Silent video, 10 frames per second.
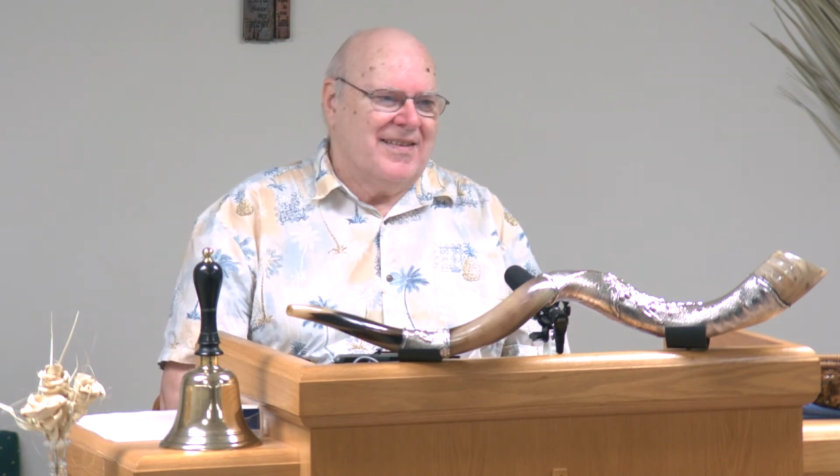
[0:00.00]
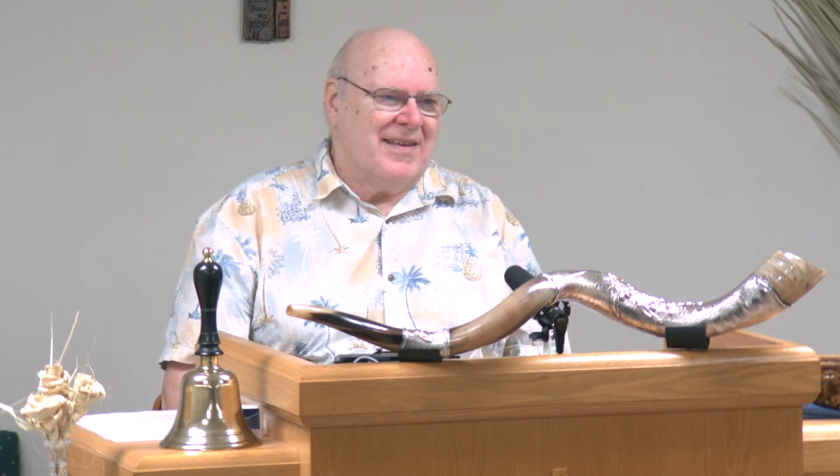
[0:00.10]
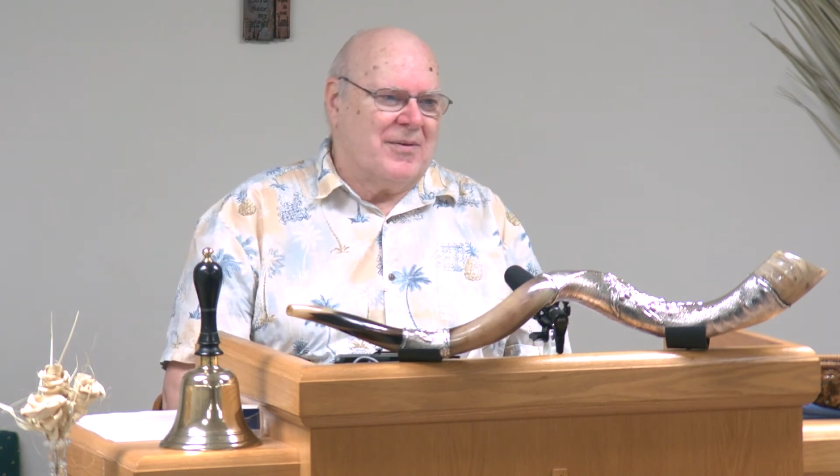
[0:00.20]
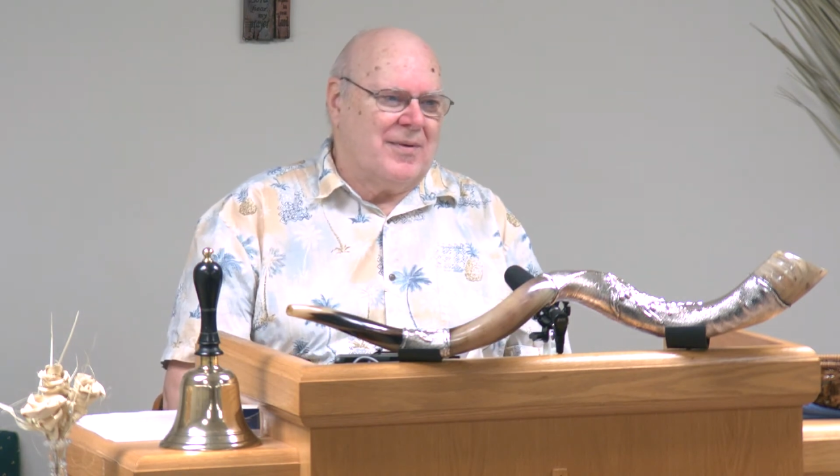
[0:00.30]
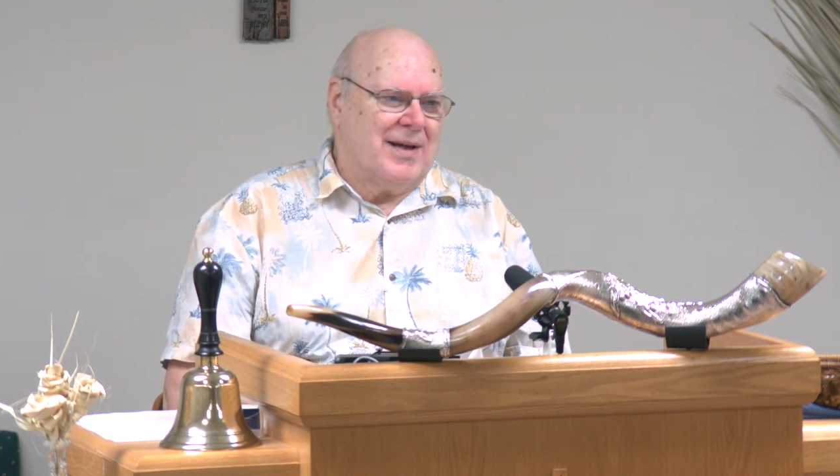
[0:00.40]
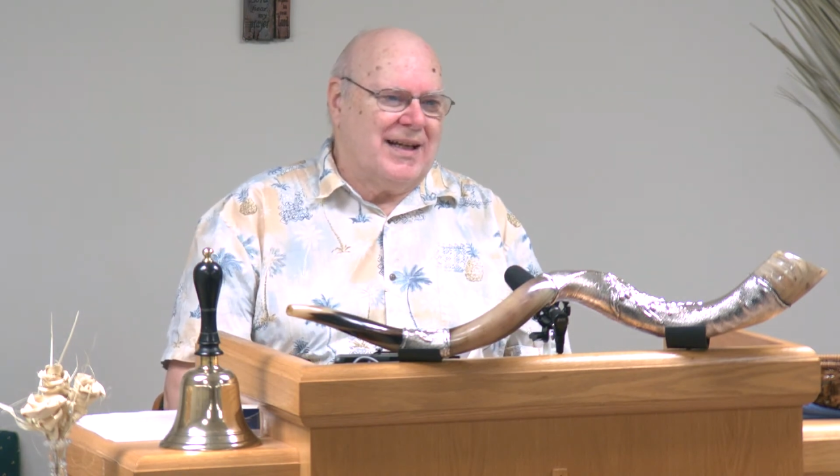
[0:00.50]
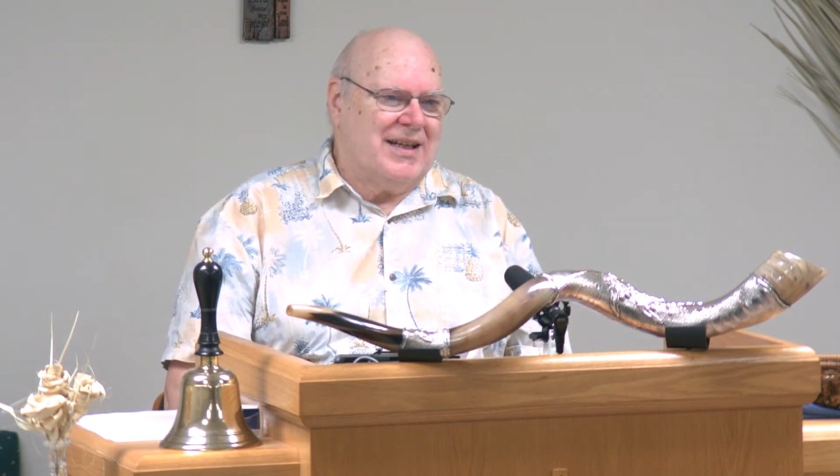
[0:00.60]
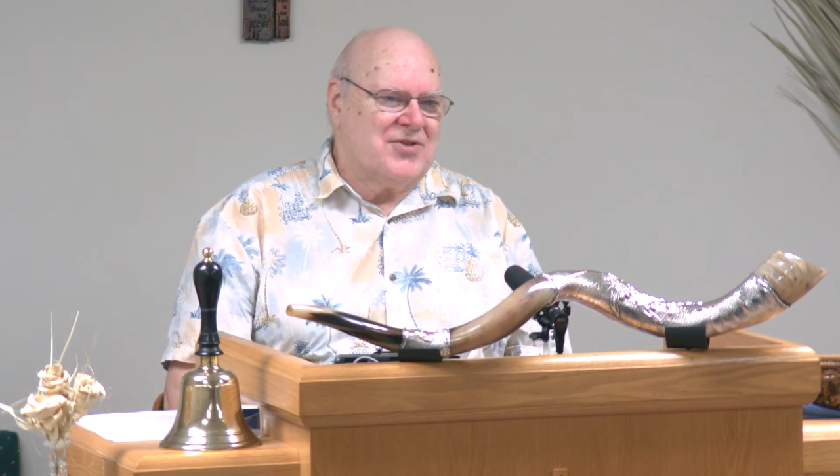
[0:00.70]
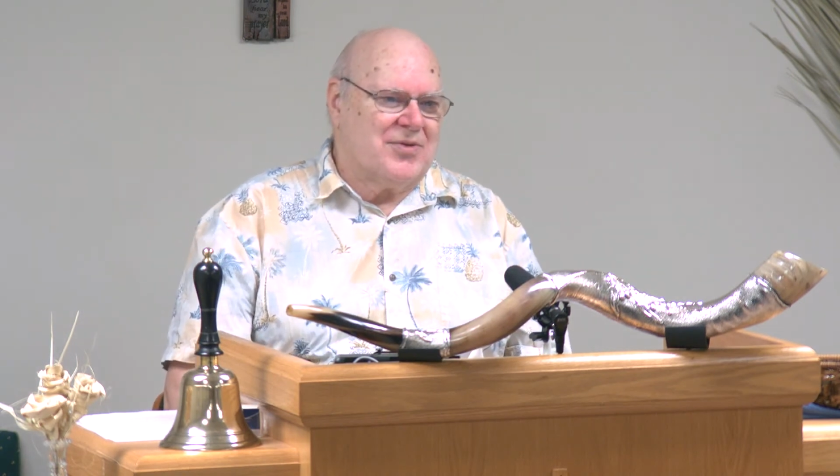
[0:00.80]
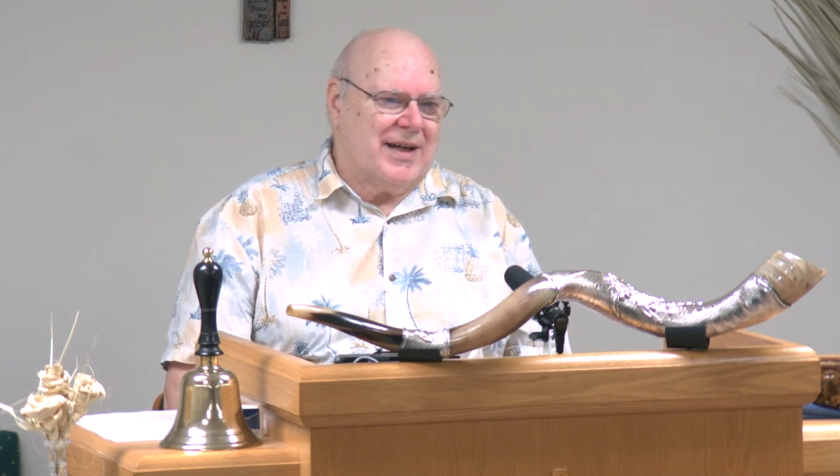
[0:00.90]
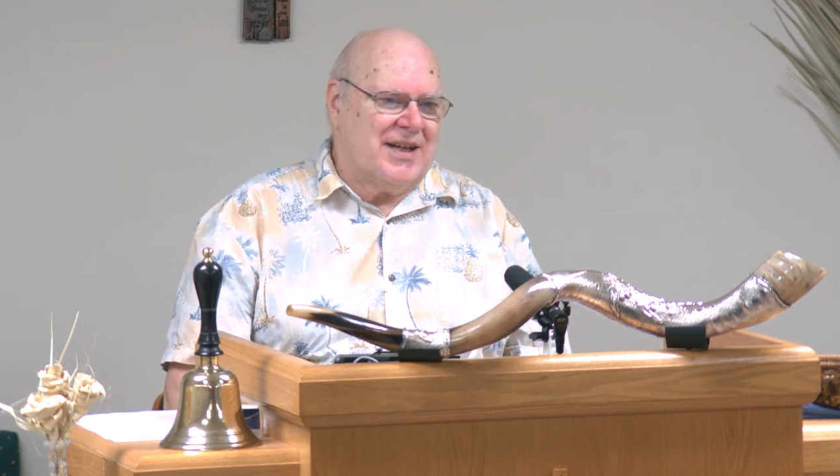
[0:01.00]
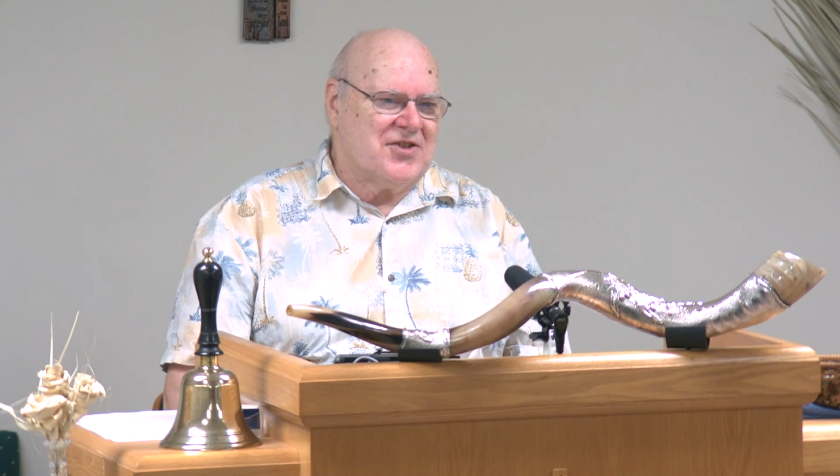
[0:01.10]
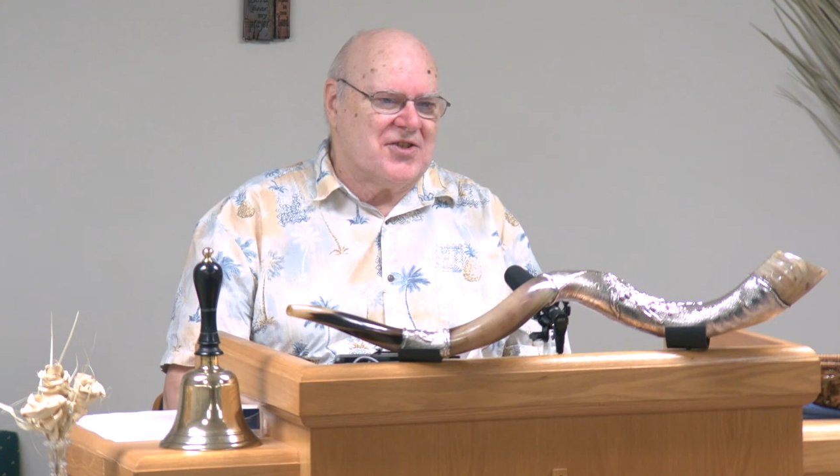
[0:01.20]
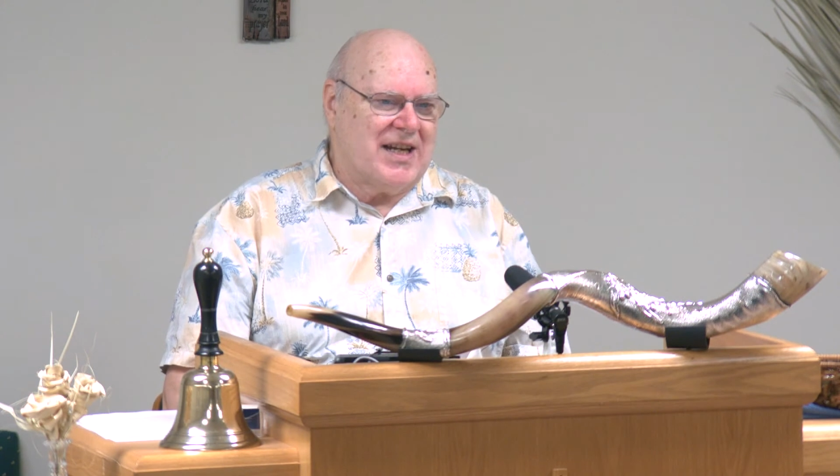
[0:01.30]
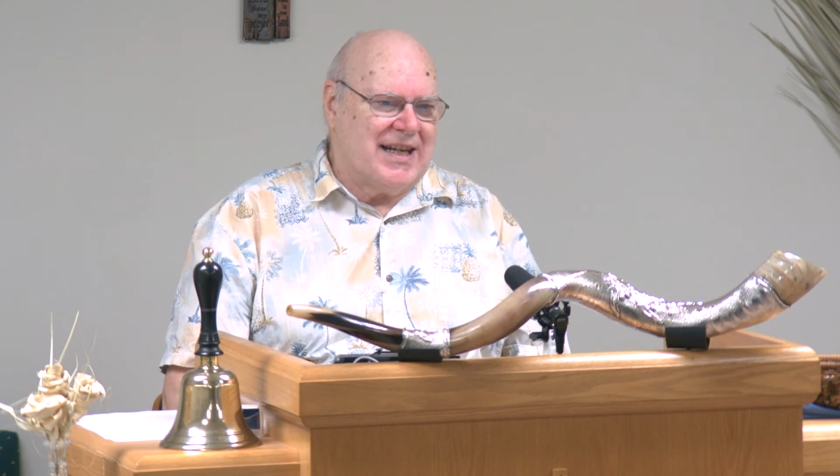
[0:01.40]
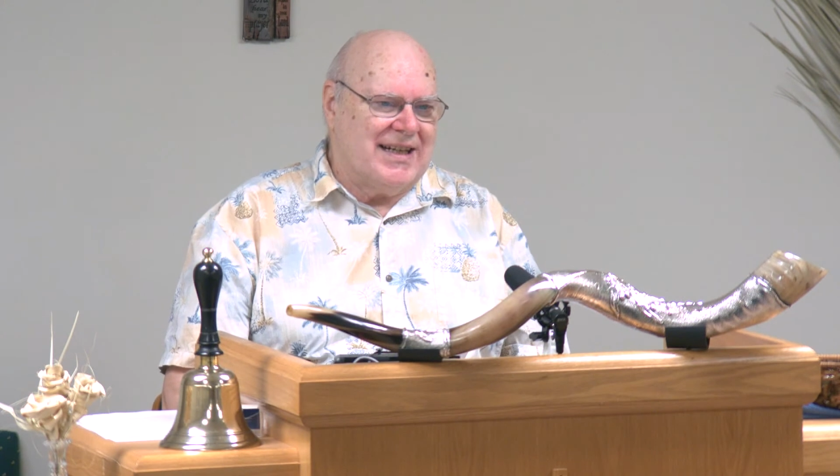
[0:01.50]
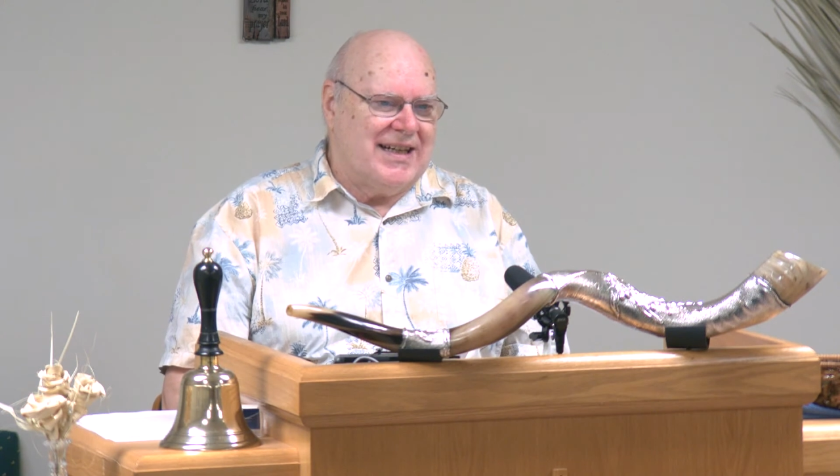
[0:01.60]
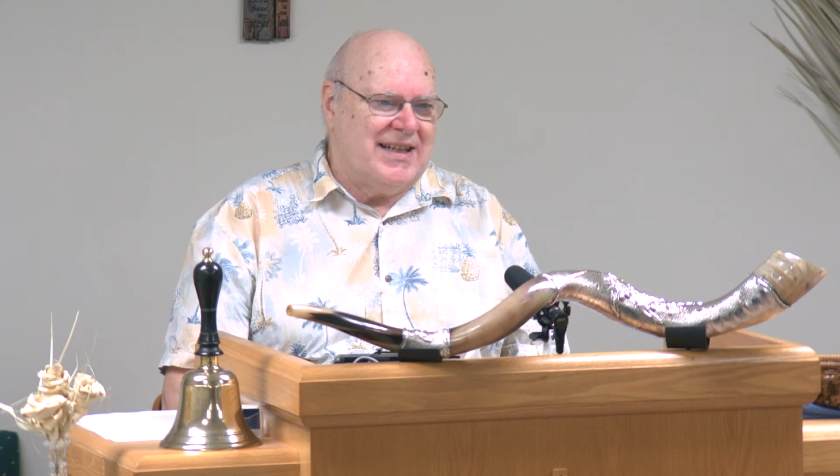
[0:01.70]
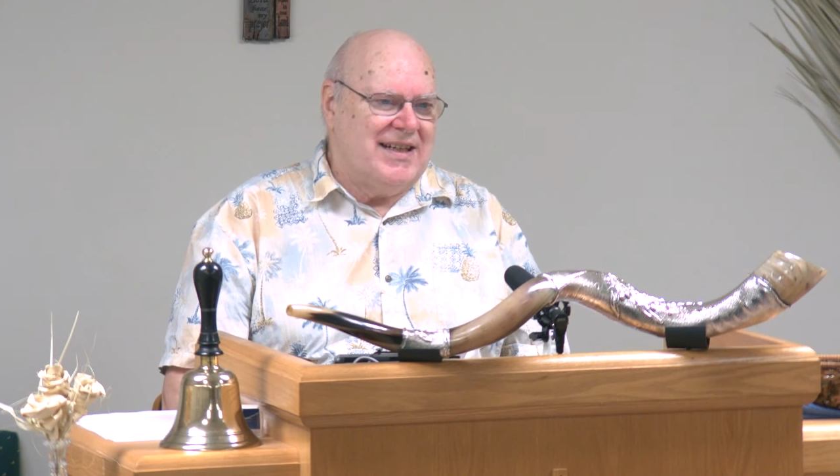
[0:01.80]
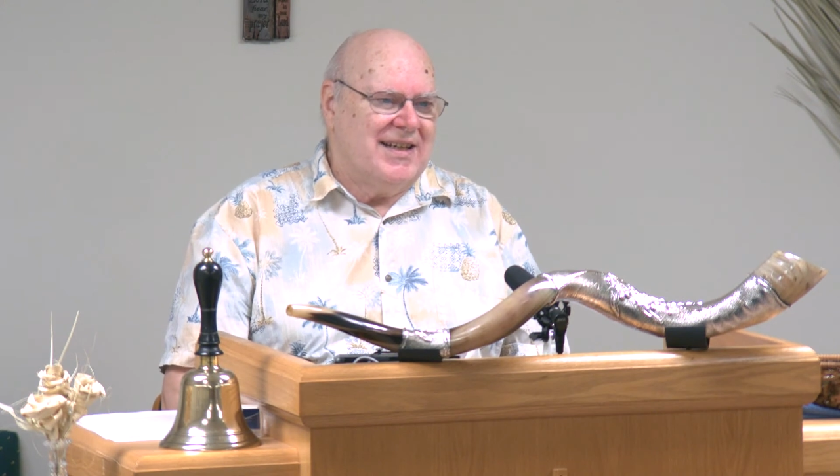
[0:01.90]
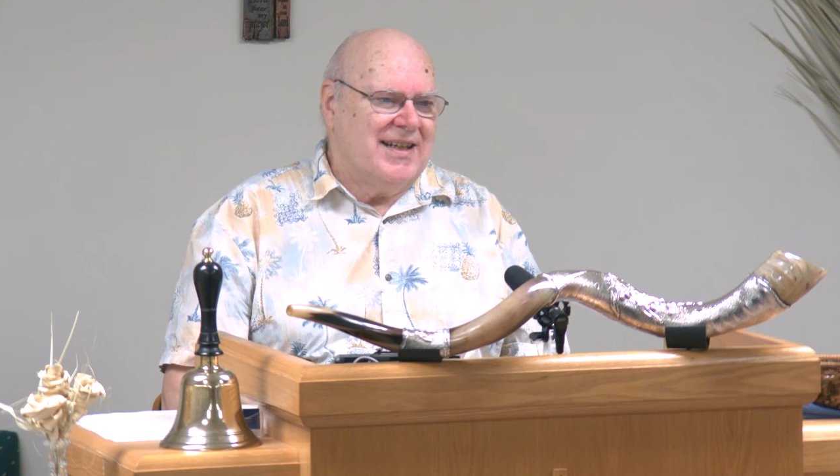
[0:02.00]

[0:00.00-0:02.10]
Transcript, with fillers: that really transcended